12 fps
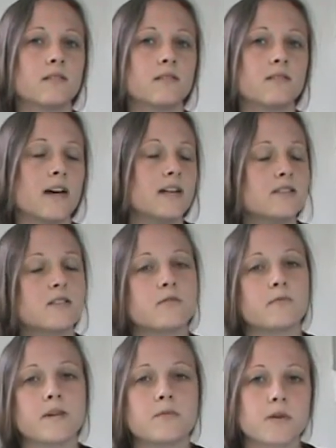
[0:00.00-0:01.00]
That's who
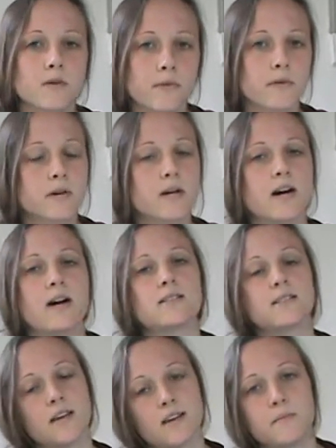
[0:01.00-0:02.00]
we were. We were
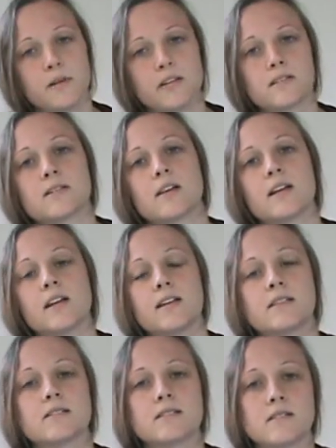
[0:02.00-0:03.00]
God's enemies, and
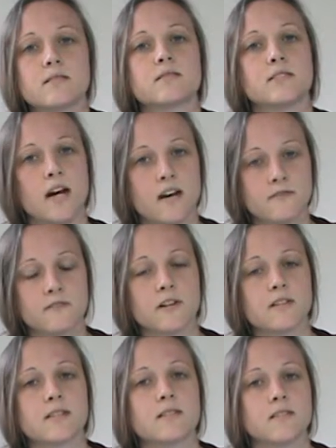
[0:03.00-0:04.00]
He still died for
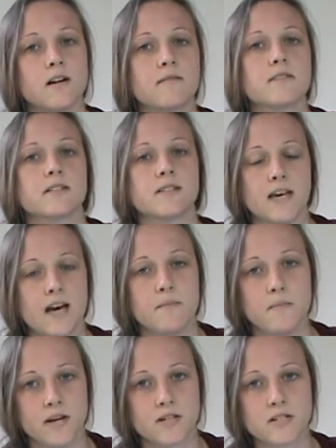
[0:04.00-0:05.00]
us. He loved us that
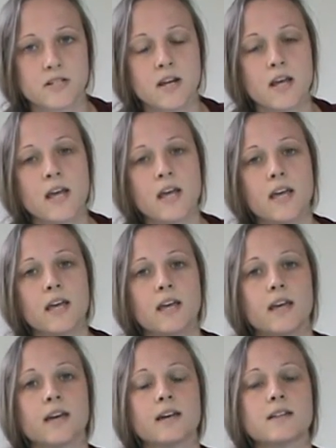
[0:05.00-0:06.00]
much.
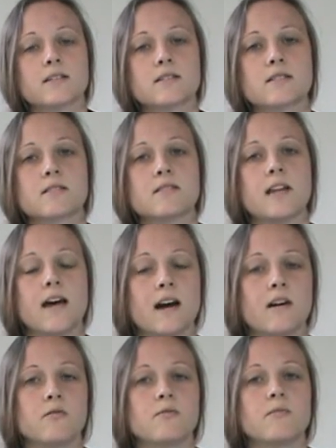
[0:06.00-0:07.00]
And
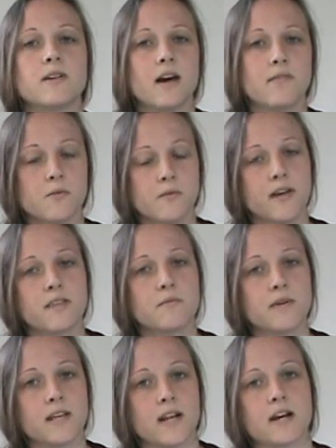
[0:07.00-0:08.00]
now we have a way that
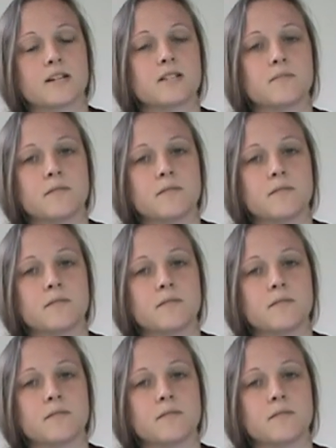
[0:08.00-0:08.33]
we can actually